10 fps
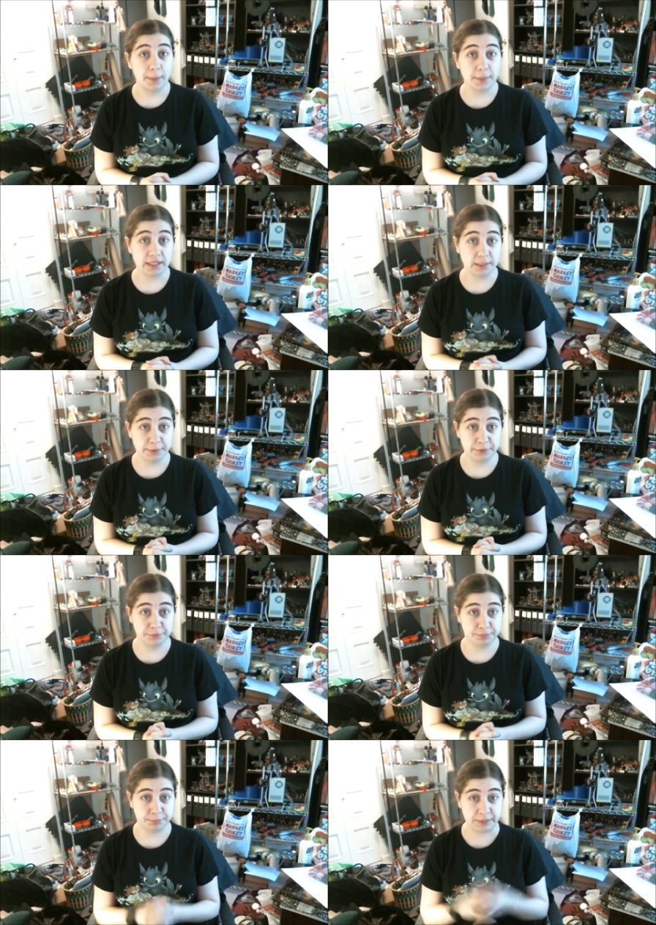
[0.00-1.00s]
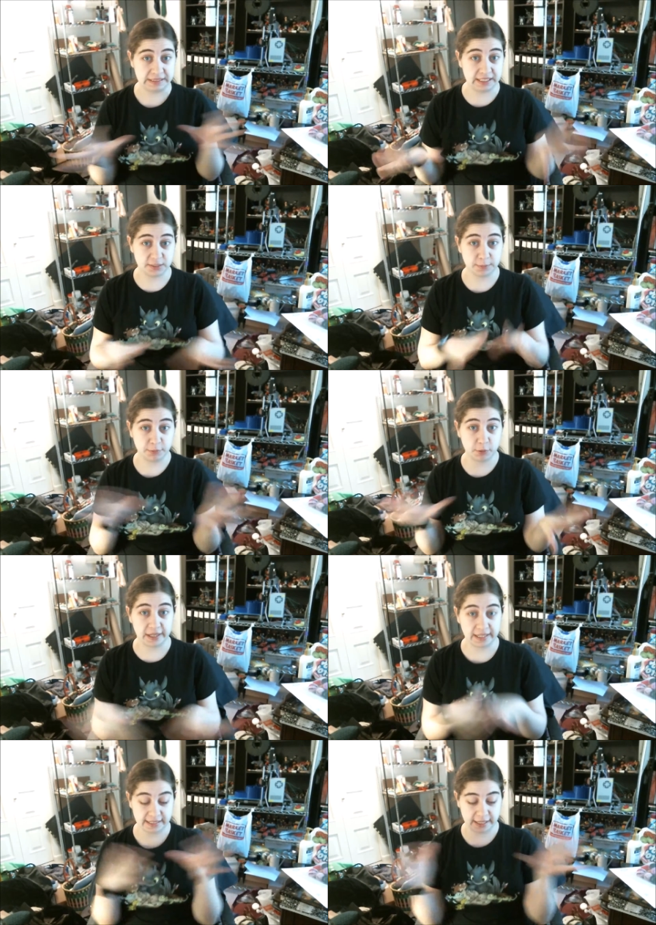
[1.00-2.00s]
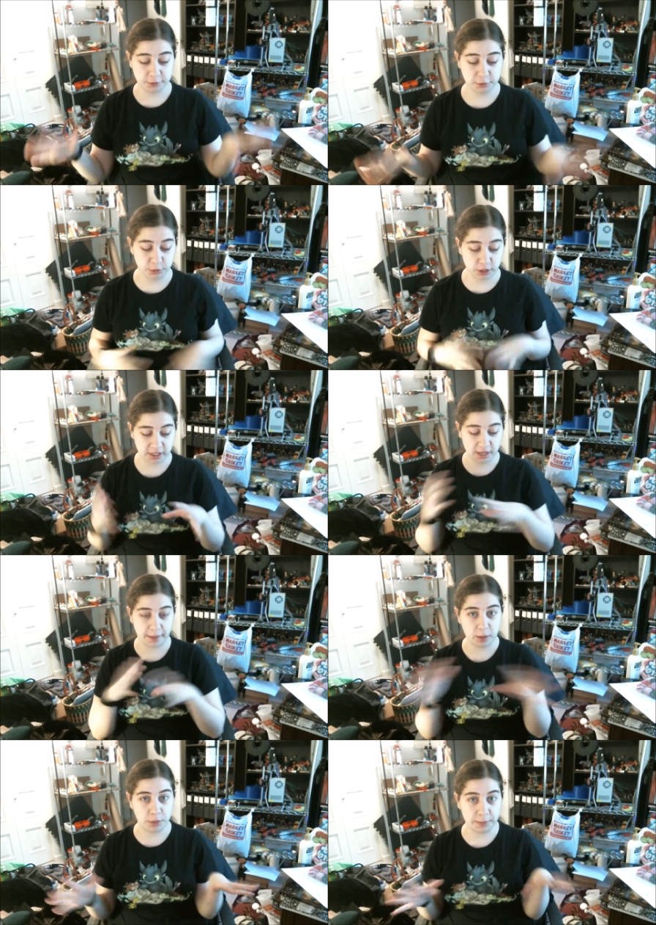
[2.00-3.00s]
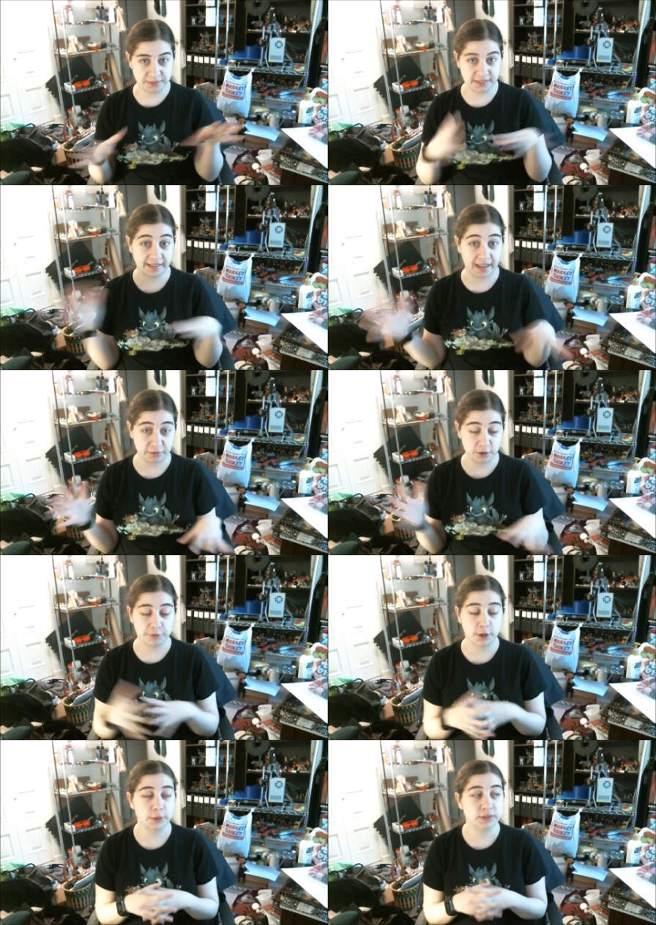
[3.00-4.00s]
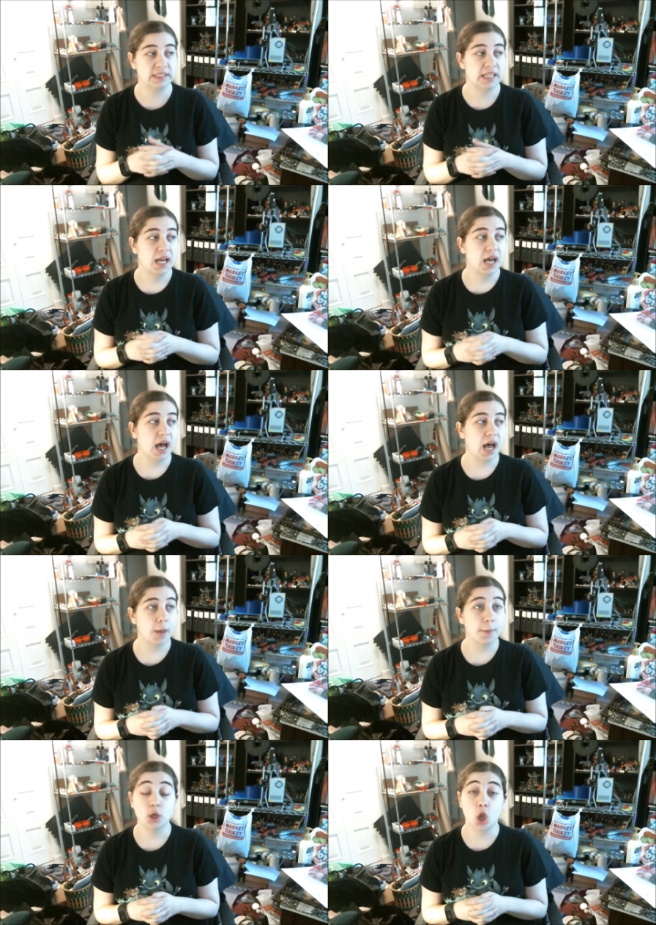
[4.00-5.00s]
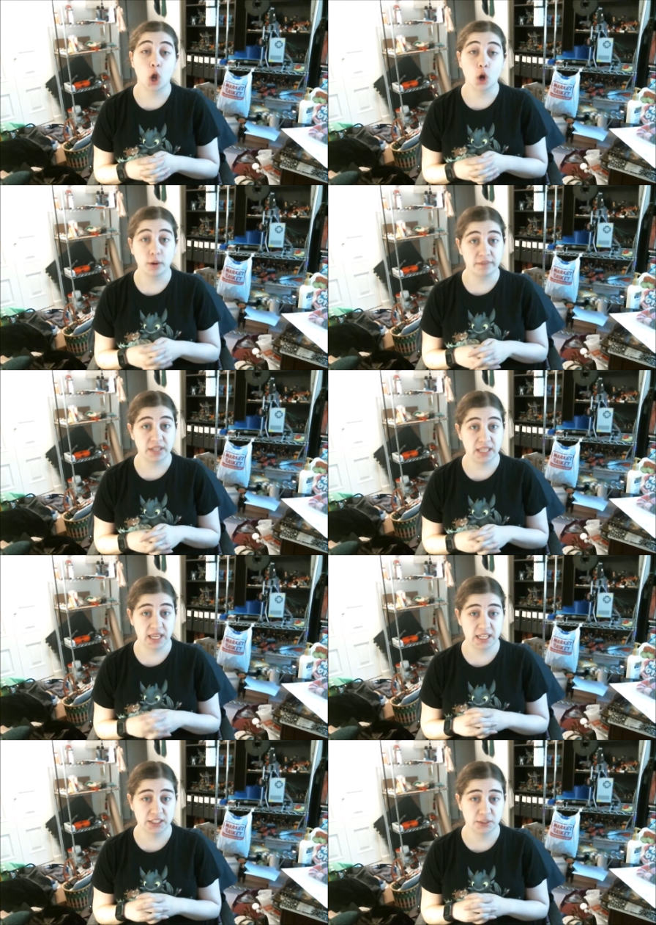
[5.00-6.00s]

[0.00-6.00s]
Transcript: little bit of business before I get down to talking about whips, because I have no foes. No VKN